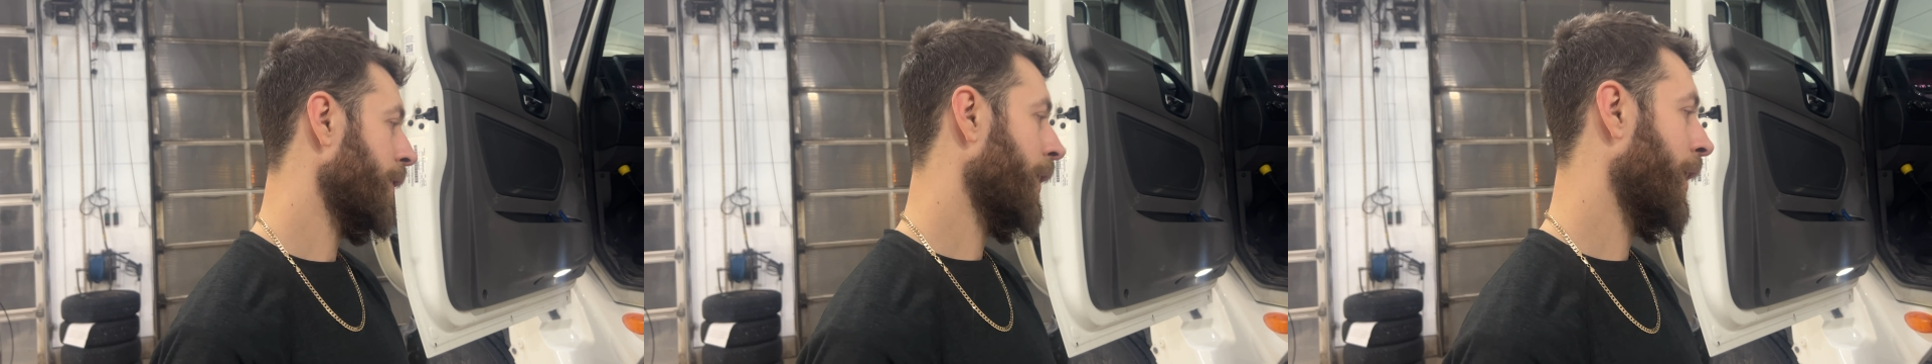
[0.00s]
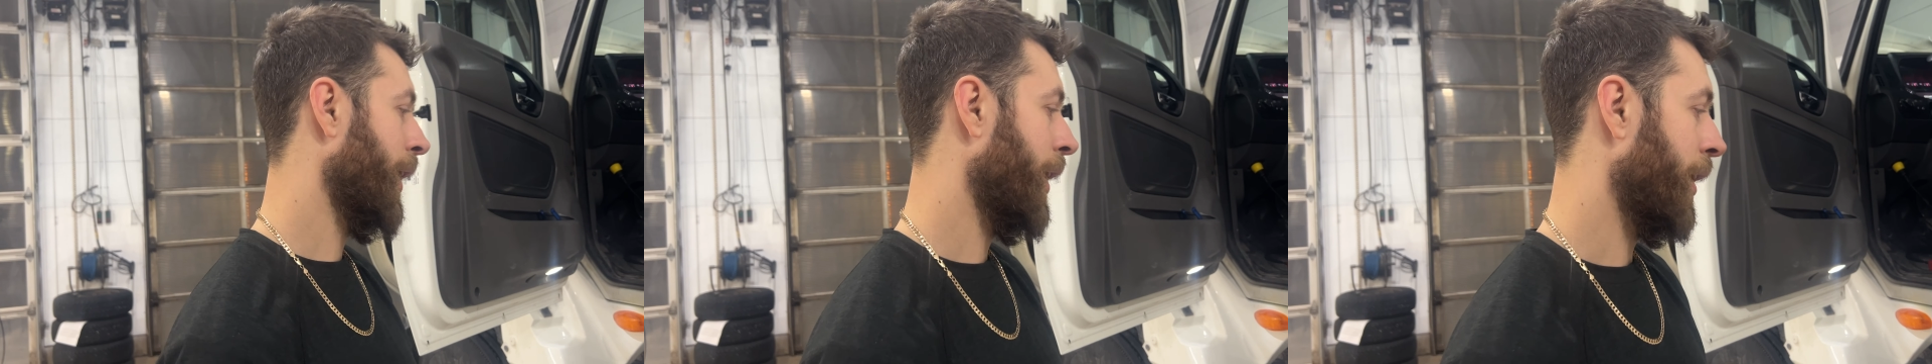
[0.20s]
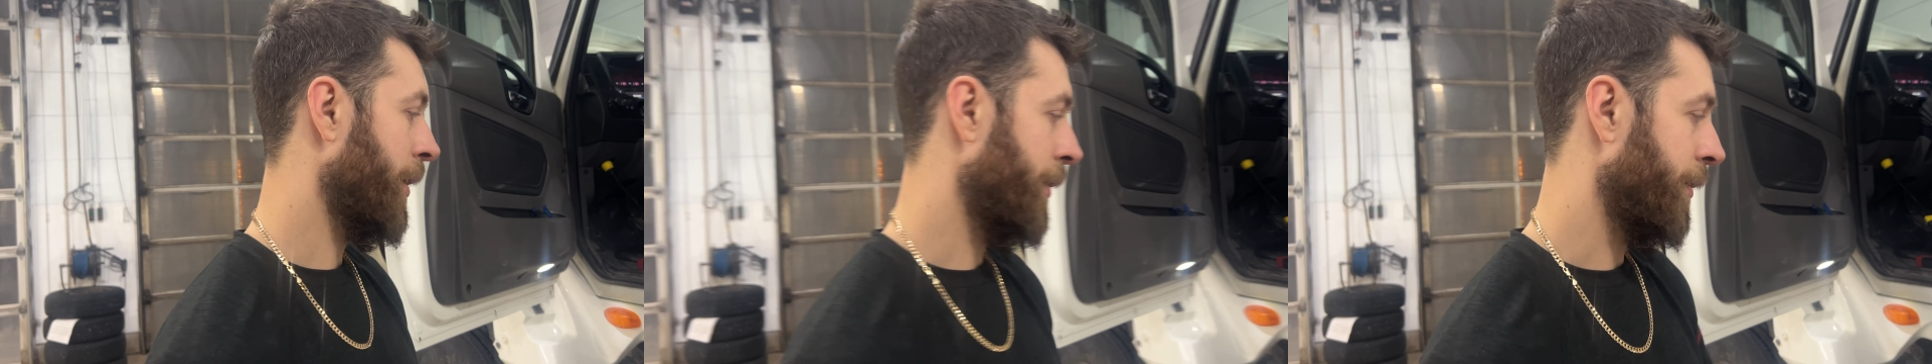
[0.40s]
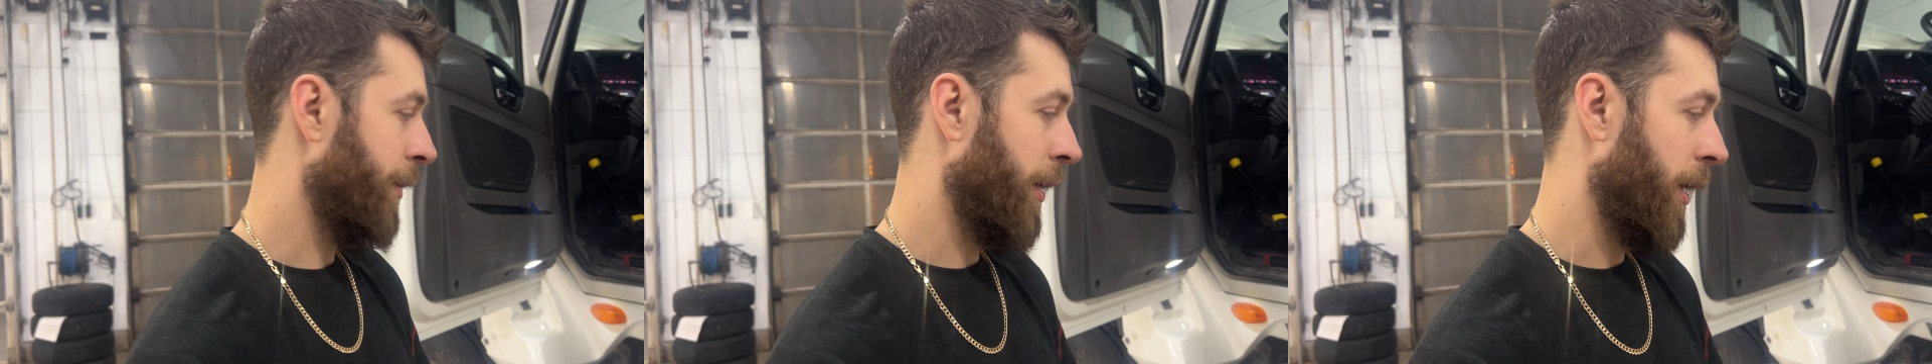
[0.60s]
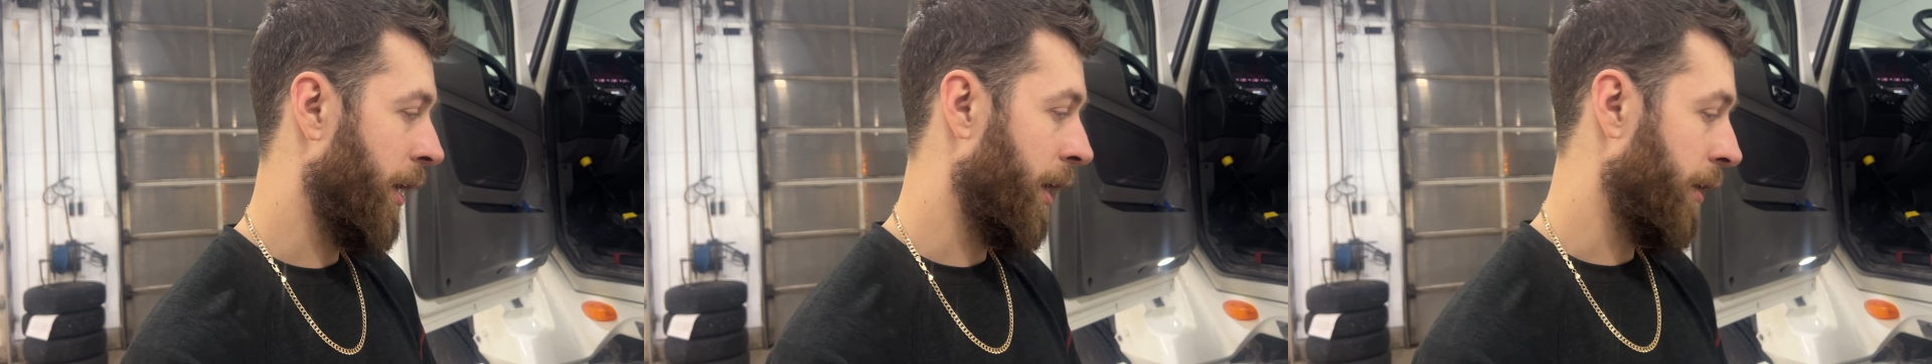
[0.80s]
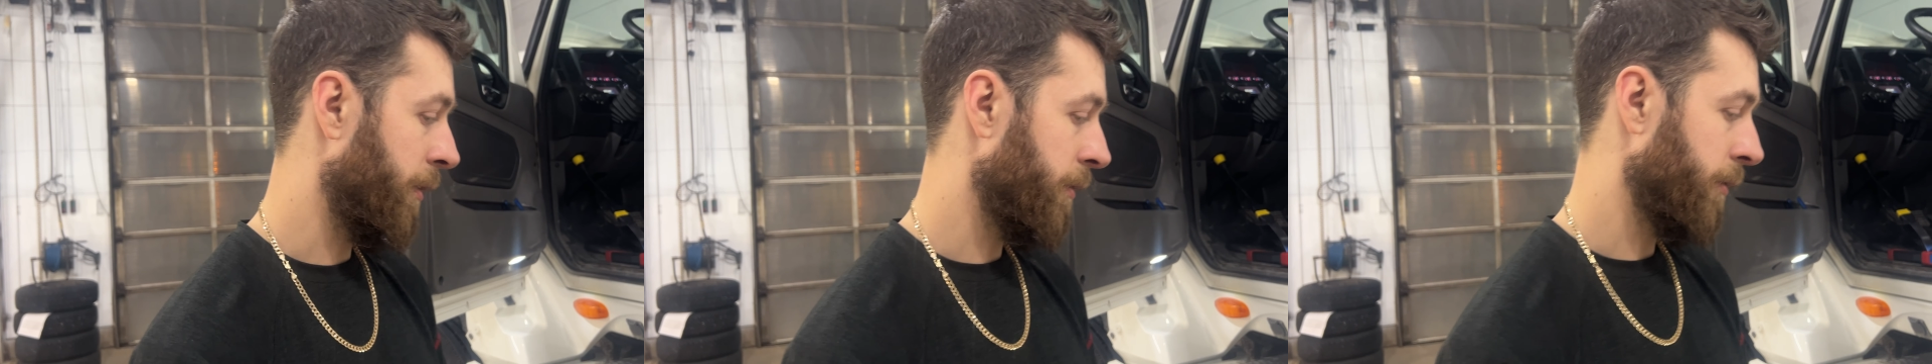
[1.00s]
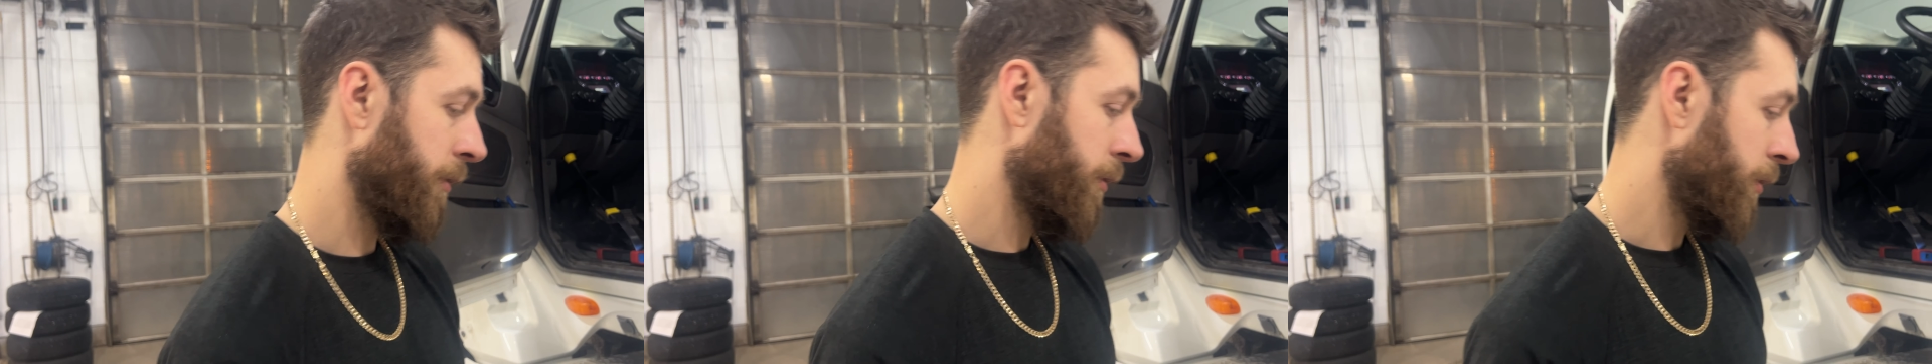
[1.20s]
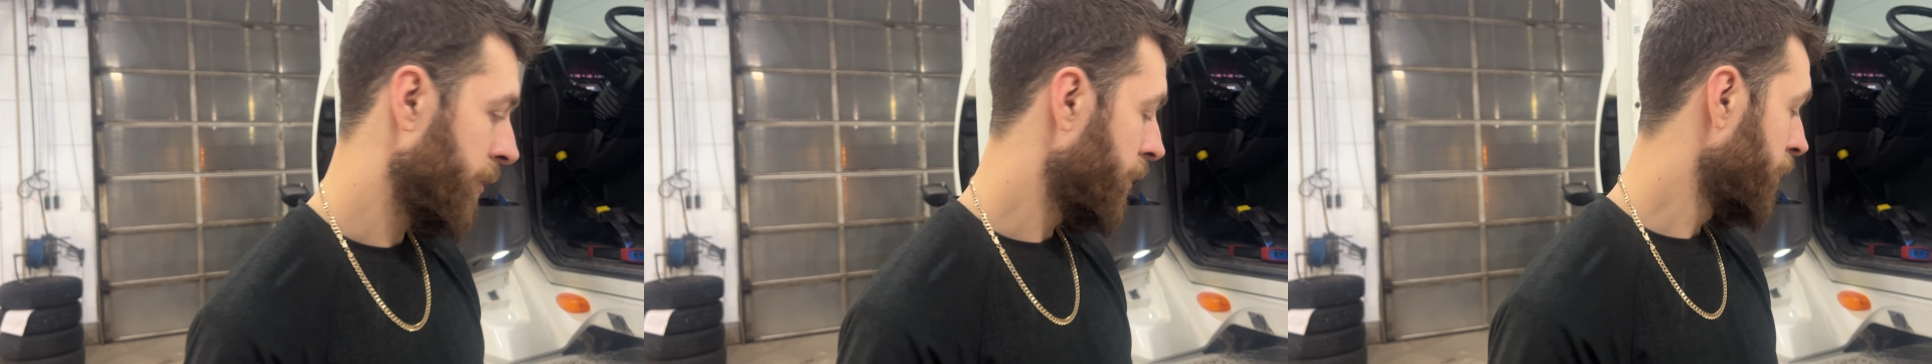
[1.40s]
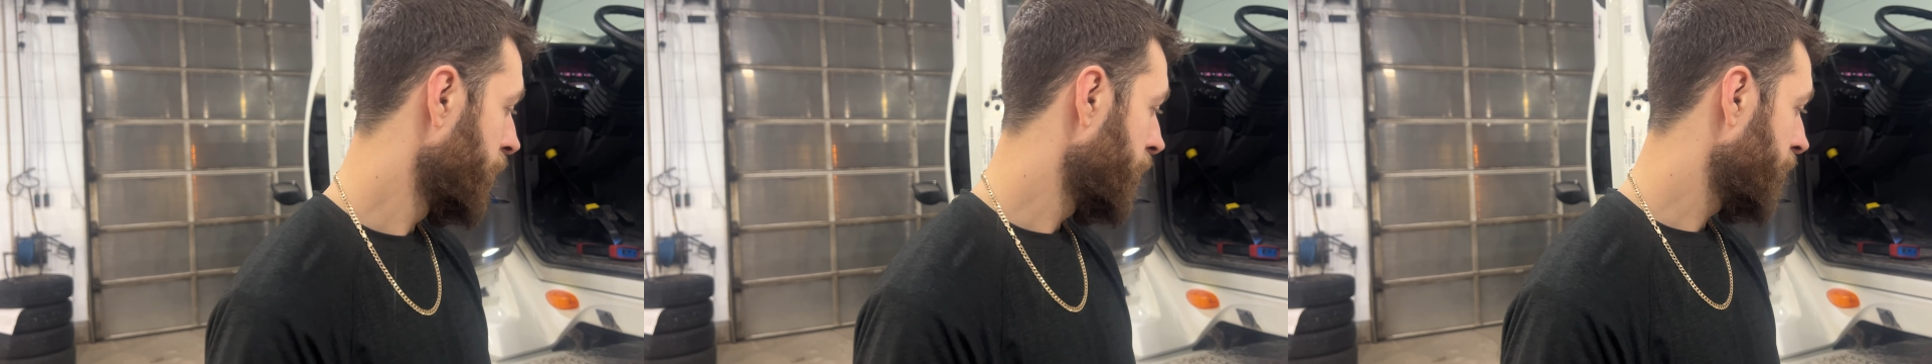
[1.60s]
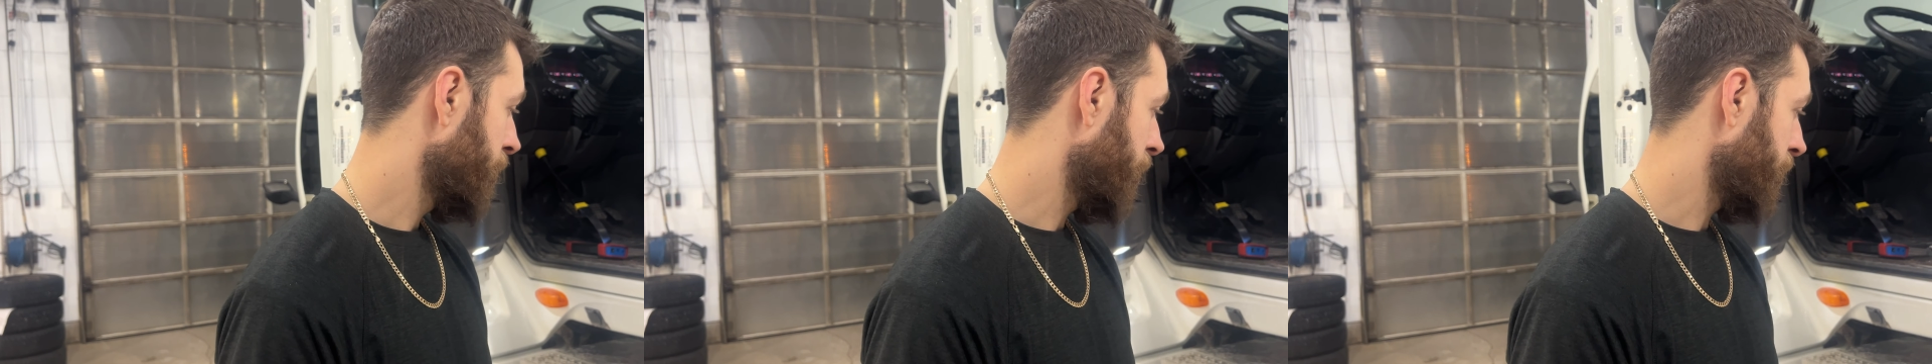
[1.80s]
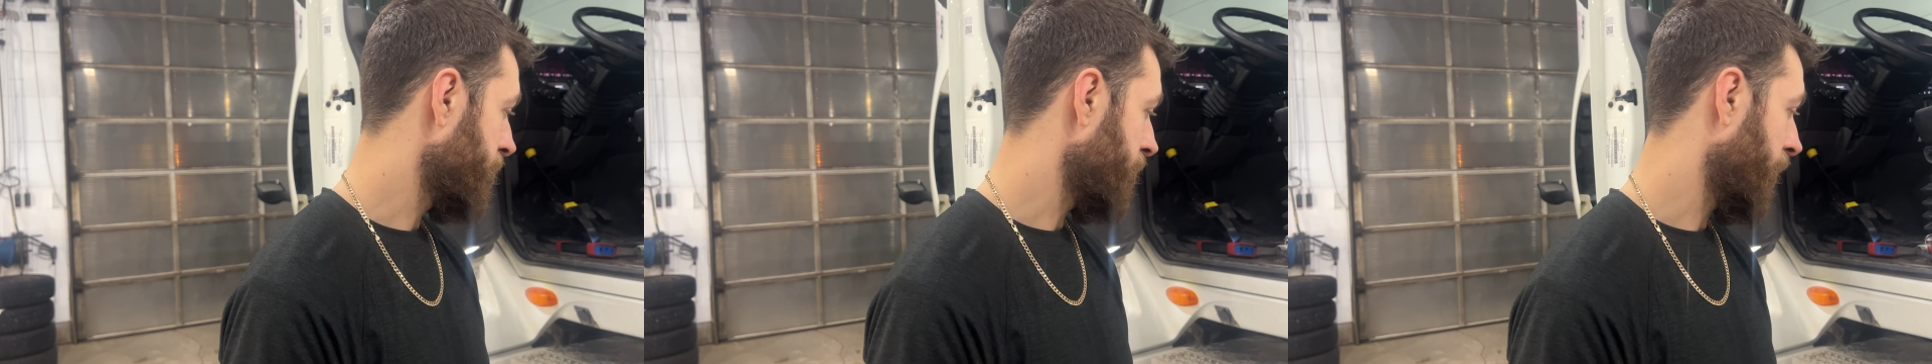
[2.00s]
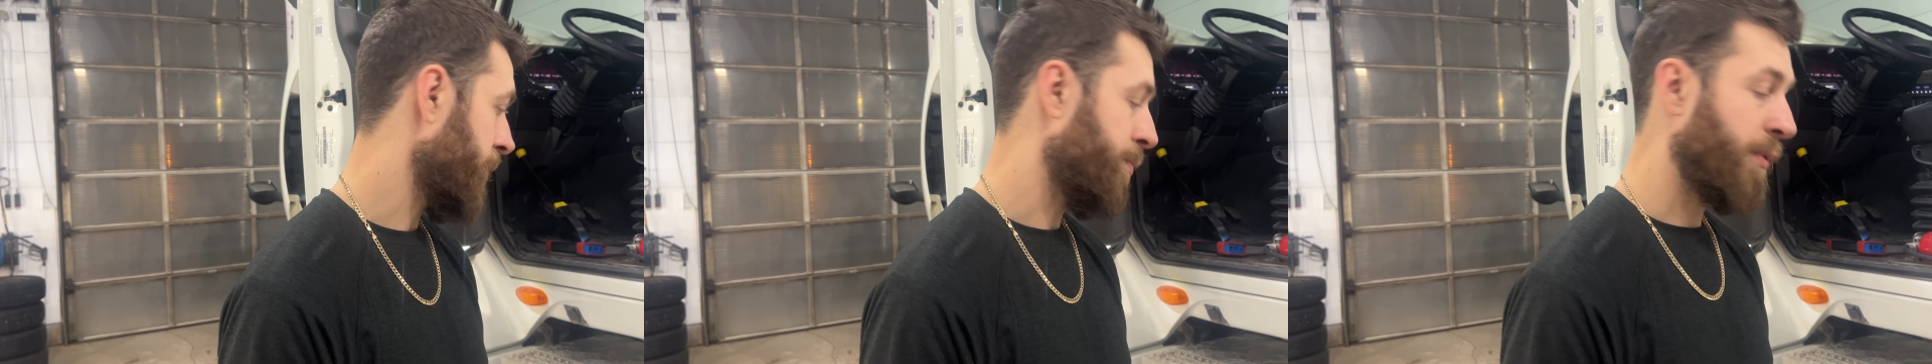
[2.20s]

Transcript: and that's